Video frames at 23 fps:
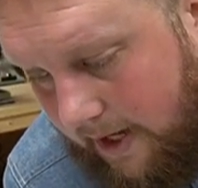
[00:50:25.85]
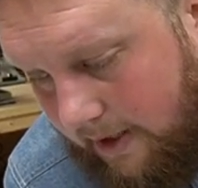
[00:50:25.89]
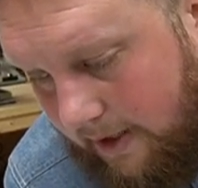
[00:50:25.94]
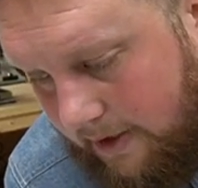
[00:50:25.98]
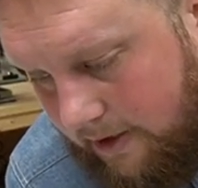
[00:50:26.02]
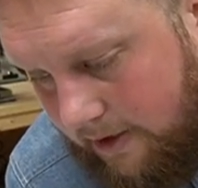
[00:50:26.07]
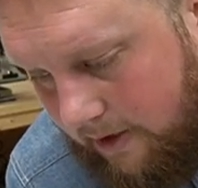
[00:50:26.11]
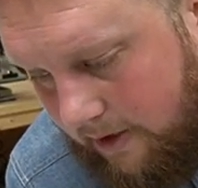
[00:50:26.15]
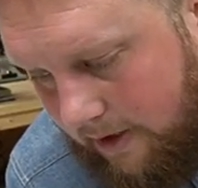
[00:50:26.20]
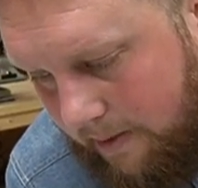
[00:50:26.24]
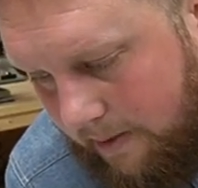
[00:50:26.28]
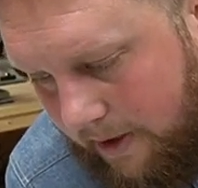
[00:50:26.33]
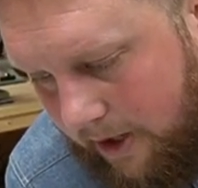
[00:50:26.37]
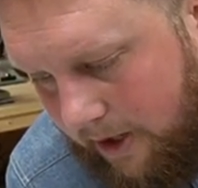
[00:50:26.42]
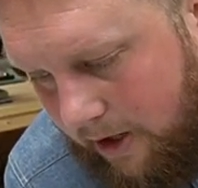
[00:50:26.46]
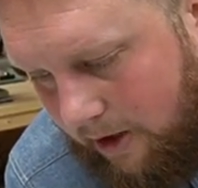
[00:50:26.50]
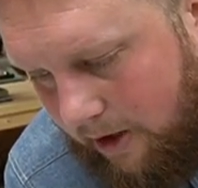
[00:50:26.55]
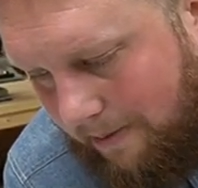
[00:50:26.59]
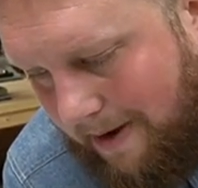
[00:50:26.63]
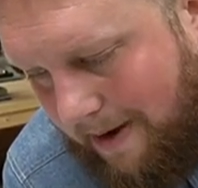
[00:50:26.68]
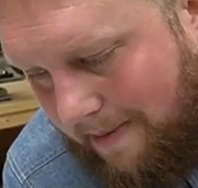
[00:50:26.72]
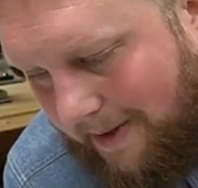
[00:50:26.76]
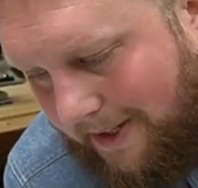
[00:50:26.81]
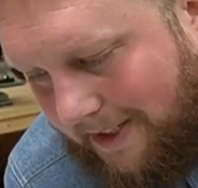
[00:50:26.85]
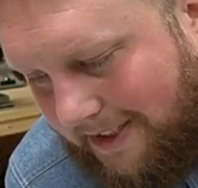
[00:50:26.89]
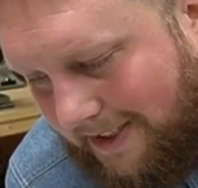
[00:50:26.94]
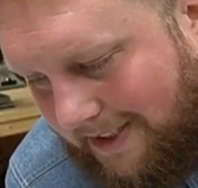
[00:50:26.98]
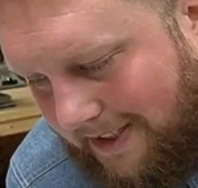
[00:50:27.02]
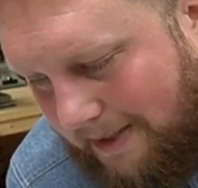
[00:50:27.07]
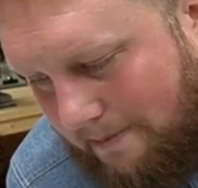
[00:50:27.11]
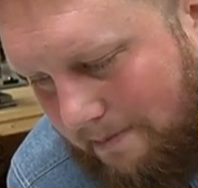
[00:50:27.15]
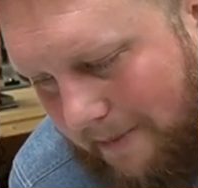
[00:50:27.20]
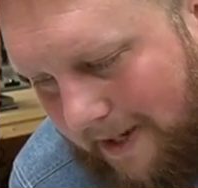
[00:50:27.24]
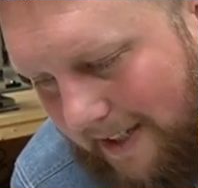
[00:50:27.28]
So let me know, maybe it's
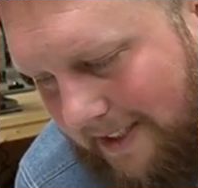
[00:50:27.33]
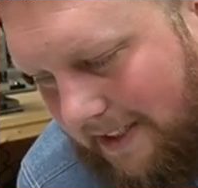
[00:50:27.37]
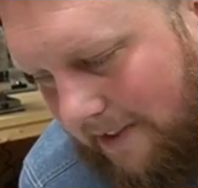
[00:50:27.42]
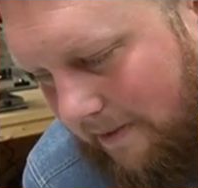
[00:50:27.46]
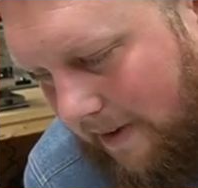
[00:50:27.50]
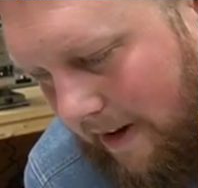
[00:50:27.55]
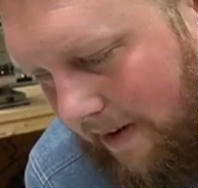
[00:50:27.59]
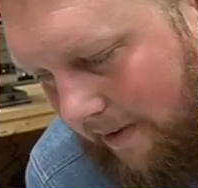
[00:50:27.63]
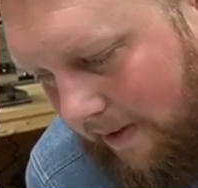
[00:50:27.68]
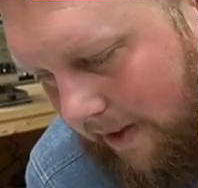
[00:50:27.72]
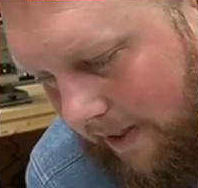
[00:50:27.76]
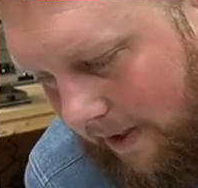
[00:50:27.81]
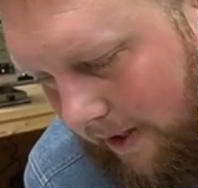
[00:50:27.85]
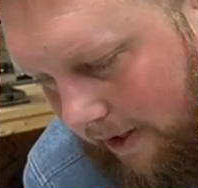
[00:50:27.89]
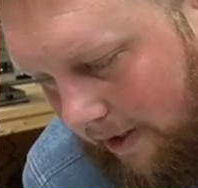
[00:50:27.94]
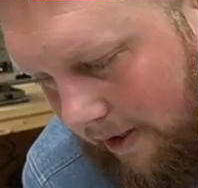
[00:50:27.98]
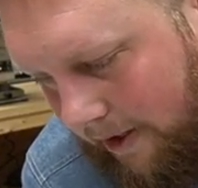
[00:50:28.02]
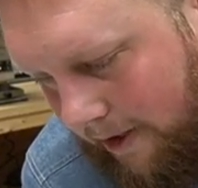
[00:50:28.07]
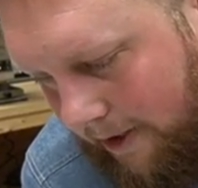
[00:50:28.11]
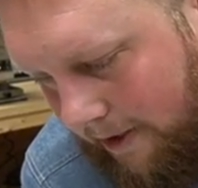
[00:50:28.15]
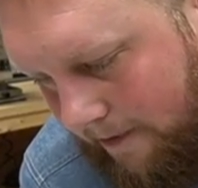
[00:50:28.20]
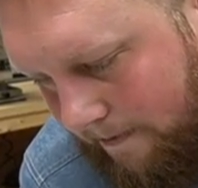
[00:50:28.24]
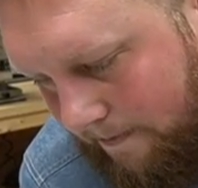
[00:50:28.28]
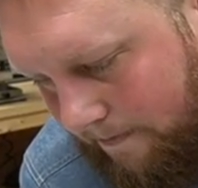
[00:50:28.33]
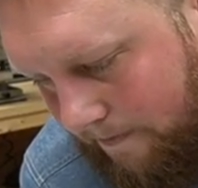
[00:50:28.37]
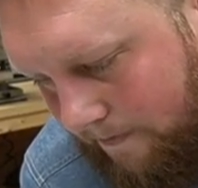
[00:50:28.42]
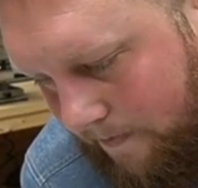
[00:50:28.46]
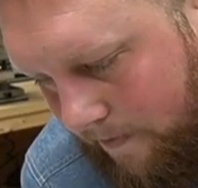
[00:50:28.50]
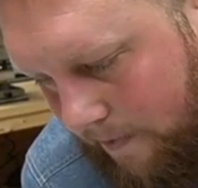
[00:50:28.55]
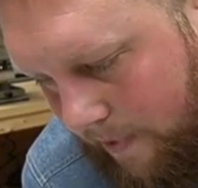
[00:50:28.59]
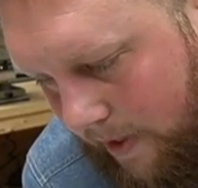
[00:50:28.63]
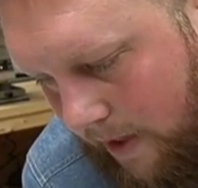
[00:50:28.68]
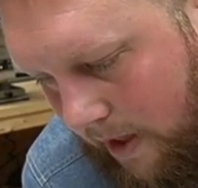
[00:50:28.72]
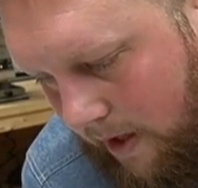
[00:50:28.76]
just a mix of everything, you know?
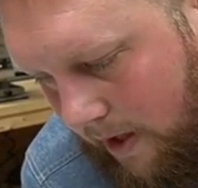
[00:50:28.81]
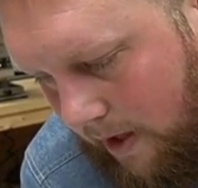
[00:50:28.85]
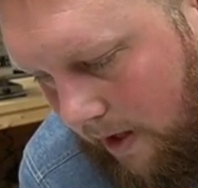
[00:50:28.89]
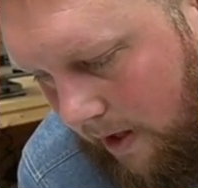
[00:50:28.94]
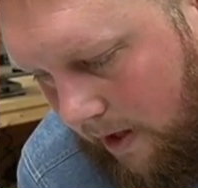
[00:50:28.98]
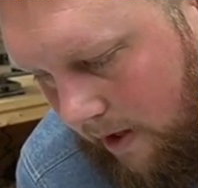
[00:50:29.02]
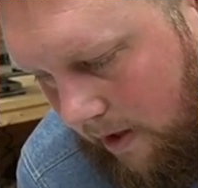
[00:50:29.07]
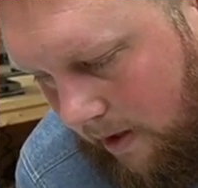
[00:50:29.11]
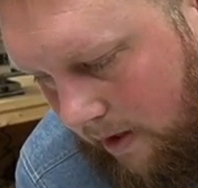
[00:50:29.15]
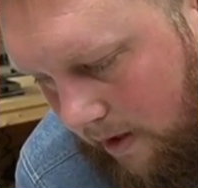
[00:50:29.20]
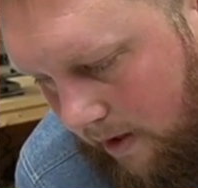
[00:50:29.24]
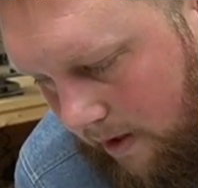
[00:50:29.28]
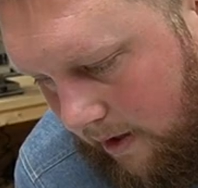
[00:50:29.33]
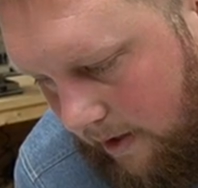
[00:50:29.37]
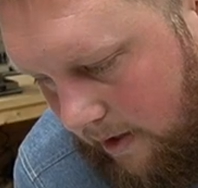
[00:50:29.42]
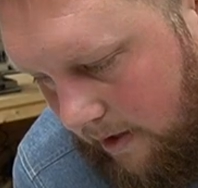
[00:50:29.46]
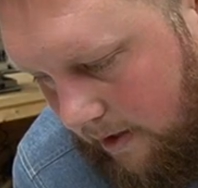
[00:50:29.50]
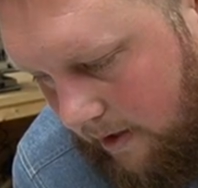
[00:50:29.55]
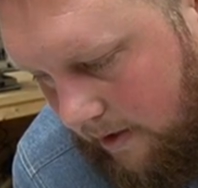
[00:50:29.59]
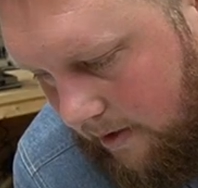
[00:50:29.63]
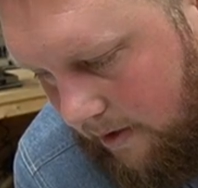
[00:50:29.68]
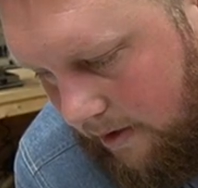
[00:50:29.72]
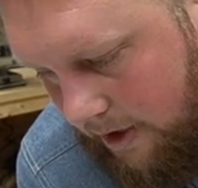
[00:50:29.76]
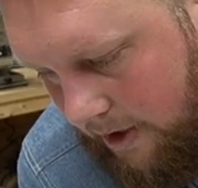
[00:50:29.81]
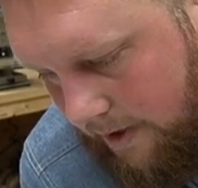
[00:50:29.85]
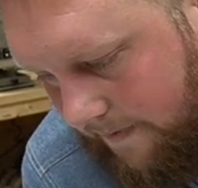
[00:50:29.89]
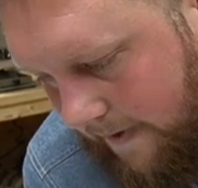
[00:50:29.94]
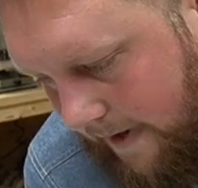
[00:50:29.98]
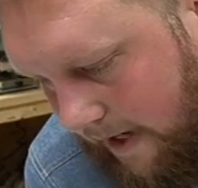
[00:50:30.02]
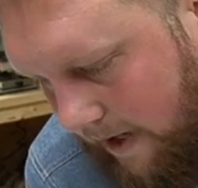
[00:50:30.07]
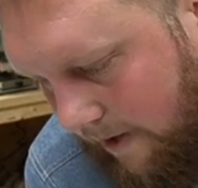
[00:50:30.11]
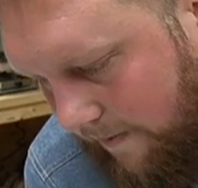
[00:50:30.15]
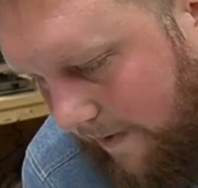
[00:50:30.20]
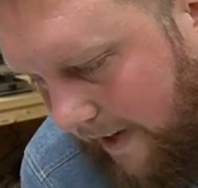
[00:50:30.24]
Just
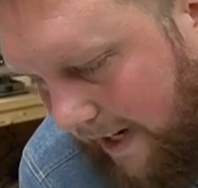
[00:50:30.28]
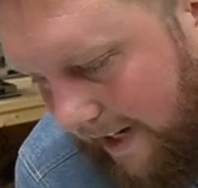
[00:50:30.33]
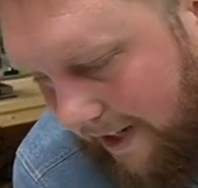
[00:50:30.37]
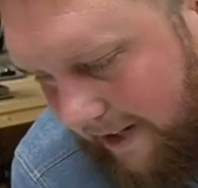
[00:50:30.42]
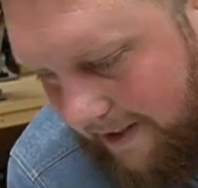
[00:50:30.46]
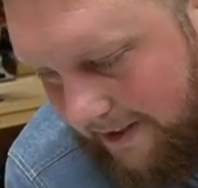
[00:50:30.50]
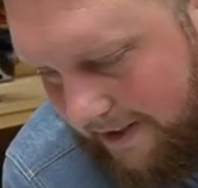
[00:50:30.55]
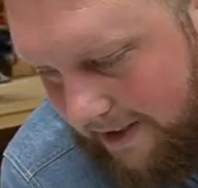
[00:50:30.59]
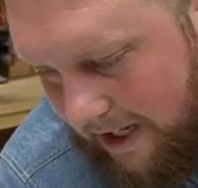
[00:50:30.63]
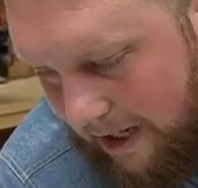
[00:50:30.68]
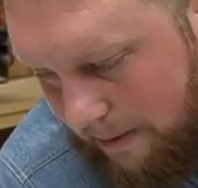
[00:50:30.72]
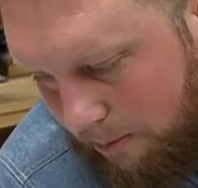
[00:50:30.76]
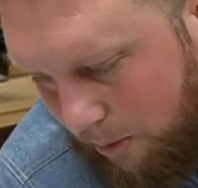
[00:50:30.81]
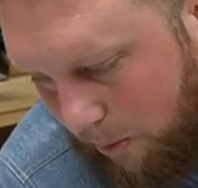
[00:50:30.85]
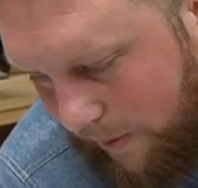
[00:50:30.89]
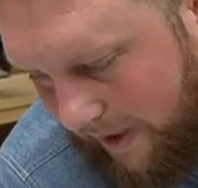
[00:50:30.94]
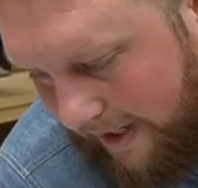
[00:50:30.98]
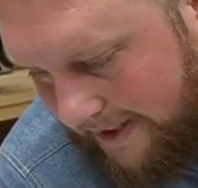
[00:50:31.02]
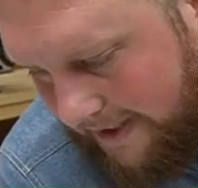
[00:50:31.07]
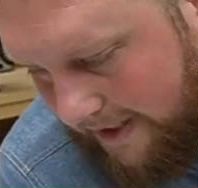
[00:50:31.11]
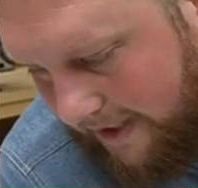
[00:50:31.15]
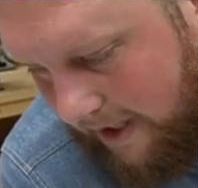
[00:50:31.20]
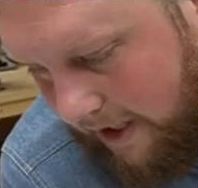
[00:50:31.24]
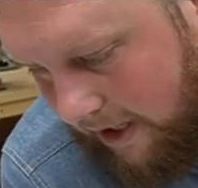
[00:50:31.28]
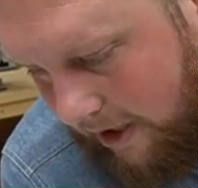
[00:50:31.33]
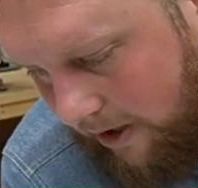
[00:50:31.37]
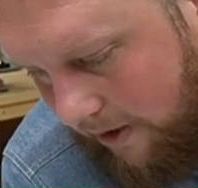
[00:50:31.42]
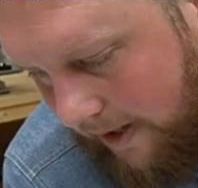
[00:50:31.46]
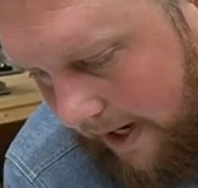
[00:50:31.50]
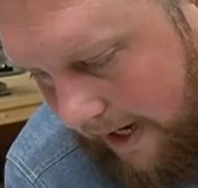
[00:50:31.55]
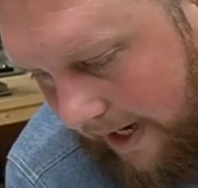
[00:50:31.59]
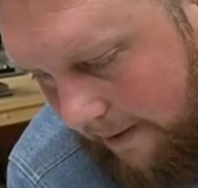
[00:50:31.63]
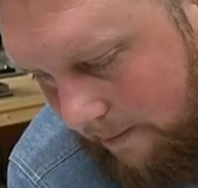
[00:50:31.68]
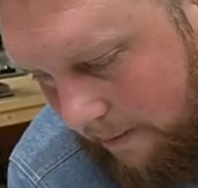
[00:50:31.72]
found your videos a couple weeks
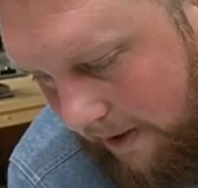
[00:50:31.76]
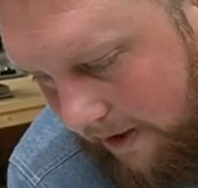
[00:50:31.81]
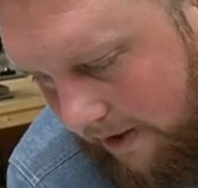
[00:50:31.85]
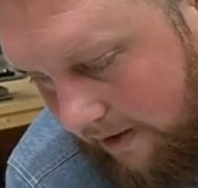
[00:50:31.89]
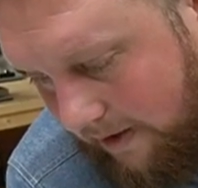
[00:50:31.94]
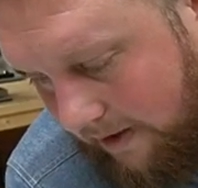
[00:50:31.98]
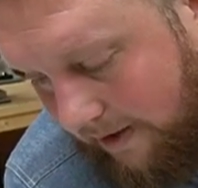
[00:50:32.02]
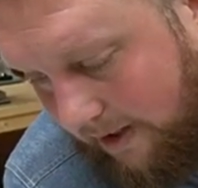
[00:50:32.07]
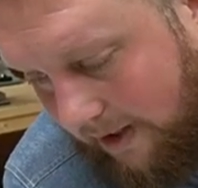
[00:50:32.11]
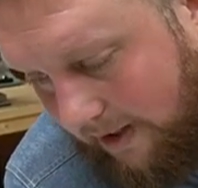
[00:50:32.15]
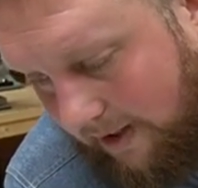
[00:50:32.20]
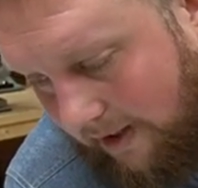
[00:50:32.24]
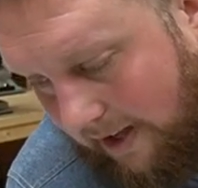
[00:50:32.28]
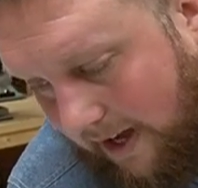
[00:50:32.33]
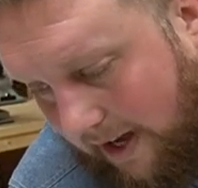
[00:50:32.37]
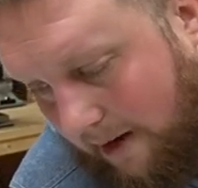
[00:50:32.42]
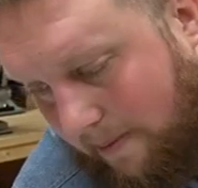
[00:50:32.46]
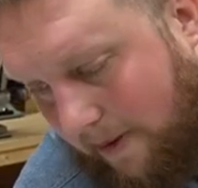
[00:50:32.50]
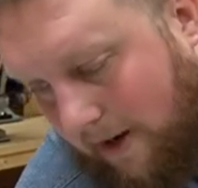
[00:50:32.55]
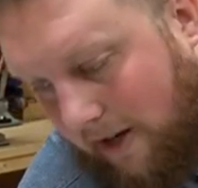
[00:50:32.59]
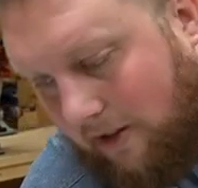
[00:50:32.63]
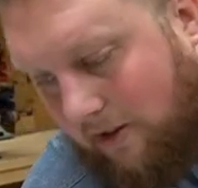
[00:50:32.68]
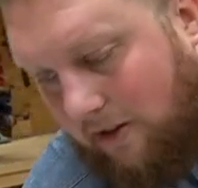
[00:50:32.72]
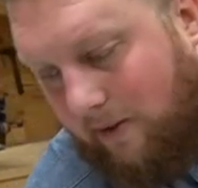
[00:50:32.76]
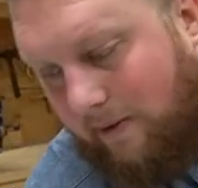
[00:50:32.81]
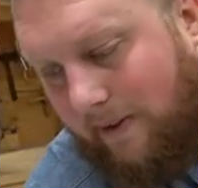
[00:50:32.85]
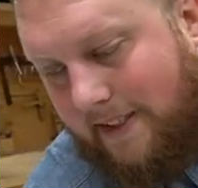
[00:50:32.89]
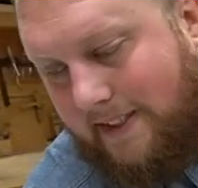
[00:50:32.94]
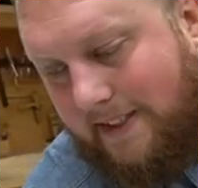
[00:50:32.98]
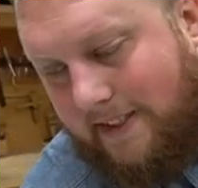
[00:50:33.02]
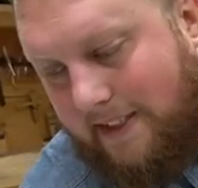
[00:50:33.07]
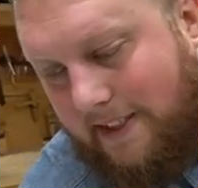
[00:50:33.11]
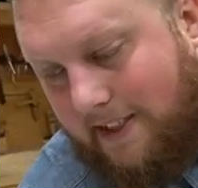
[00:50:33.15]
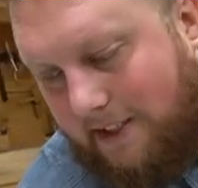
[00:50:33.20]
ago and I've been learning a lot about glue and
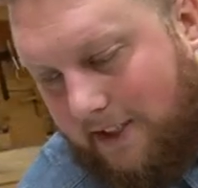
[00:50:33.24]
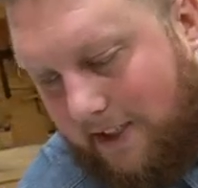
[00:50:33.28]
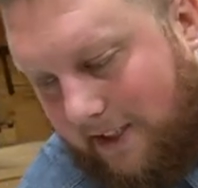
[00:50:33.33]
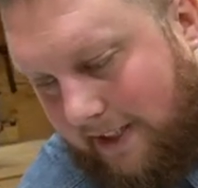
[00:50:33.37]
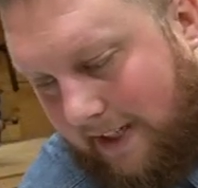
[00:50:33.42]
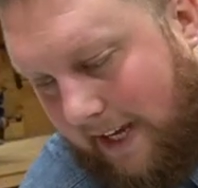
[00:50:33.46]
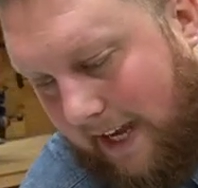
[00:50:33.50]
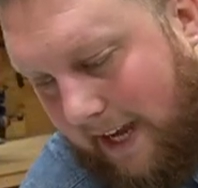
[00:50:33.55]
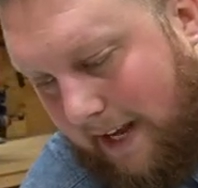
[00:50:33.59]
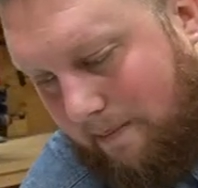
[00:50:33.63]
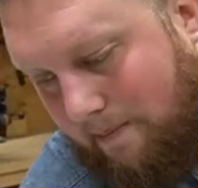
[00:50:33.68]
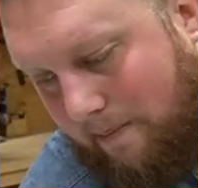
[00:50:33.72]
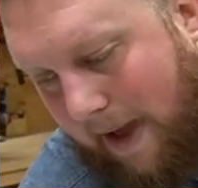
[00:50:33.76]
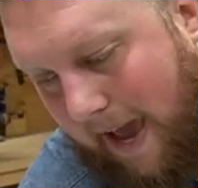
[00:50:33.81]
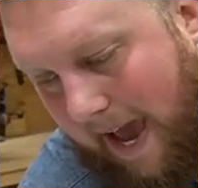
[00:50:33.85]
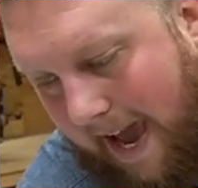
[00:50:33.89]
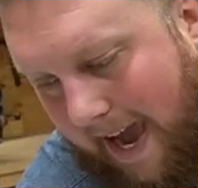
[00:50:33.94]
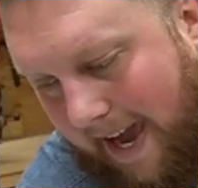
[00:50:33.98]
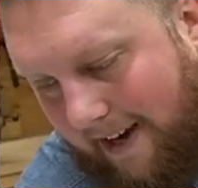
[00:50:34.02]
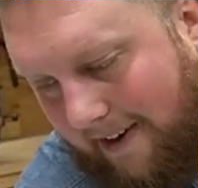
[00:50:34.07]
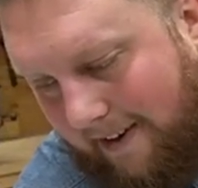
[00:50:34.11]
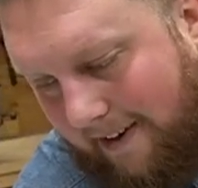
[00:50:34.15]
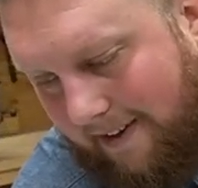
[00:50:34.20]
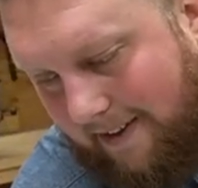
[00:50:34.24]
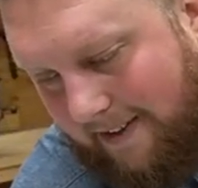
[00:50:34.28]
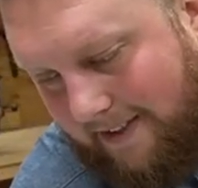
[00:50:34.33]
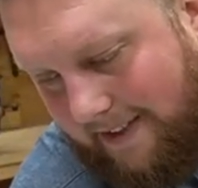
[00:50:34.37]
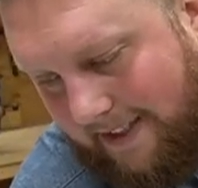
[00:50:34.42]
stitching and patterns.